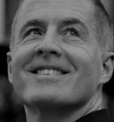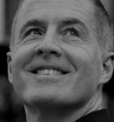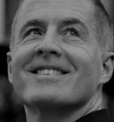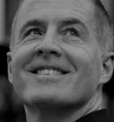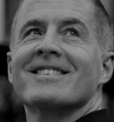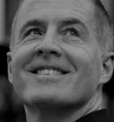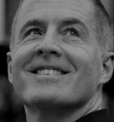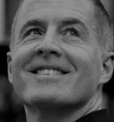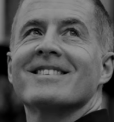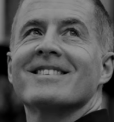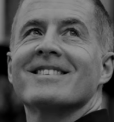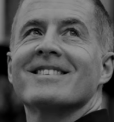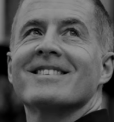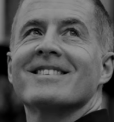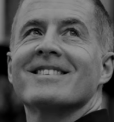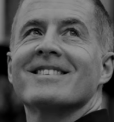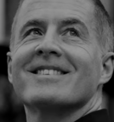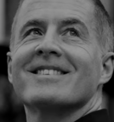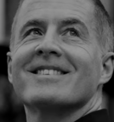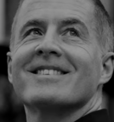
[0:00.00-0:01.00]

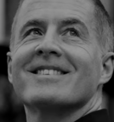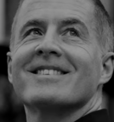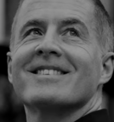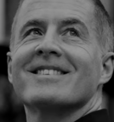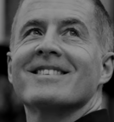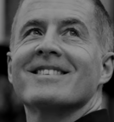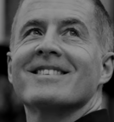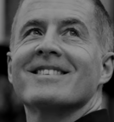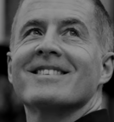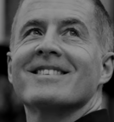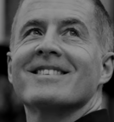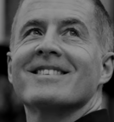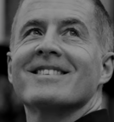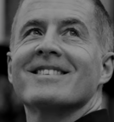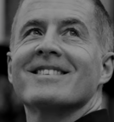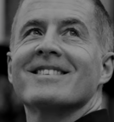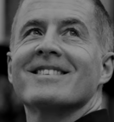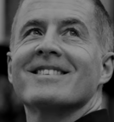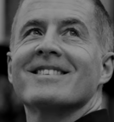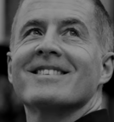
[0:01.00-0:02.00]

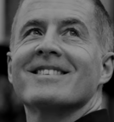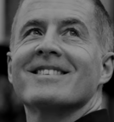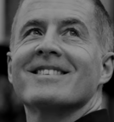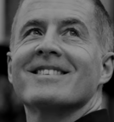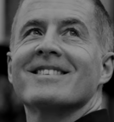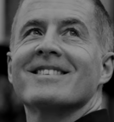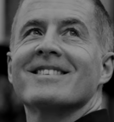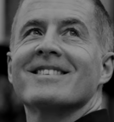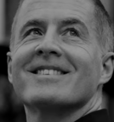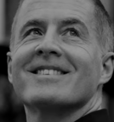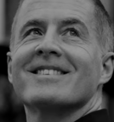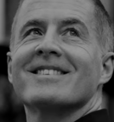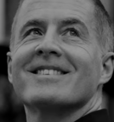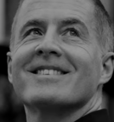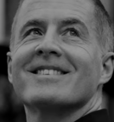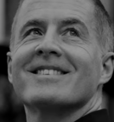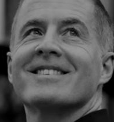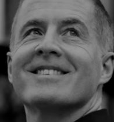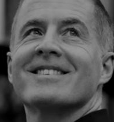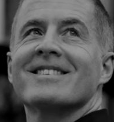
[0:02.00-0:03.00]

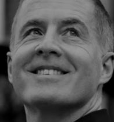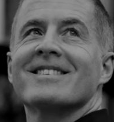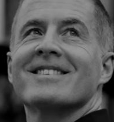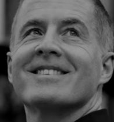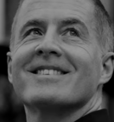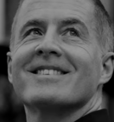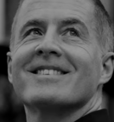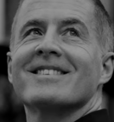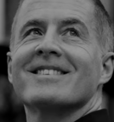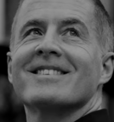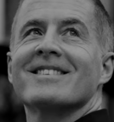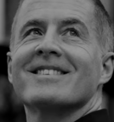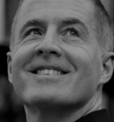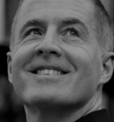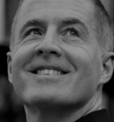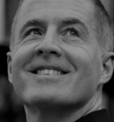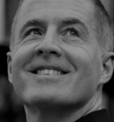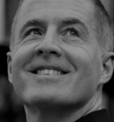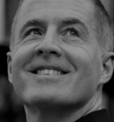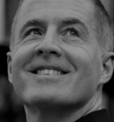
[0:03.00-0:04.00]

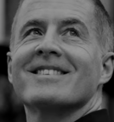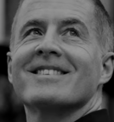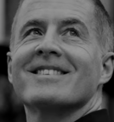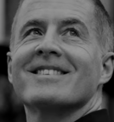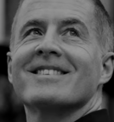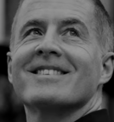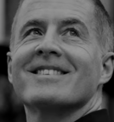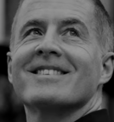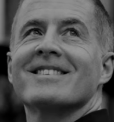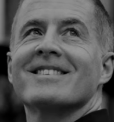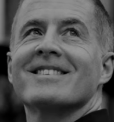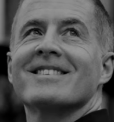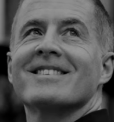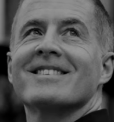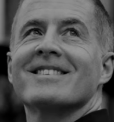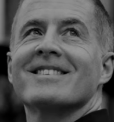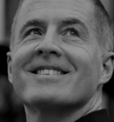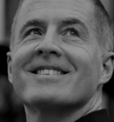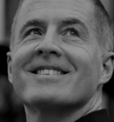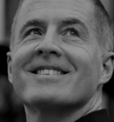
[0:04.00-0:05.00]

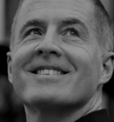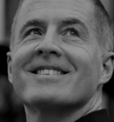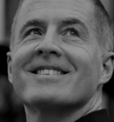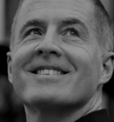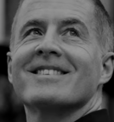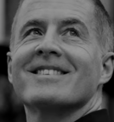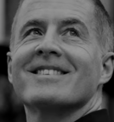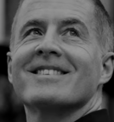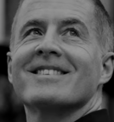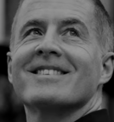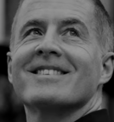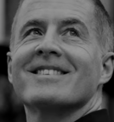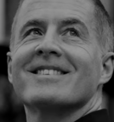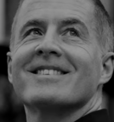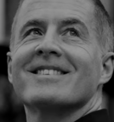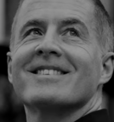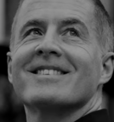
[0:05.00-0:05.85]
(no lip movement)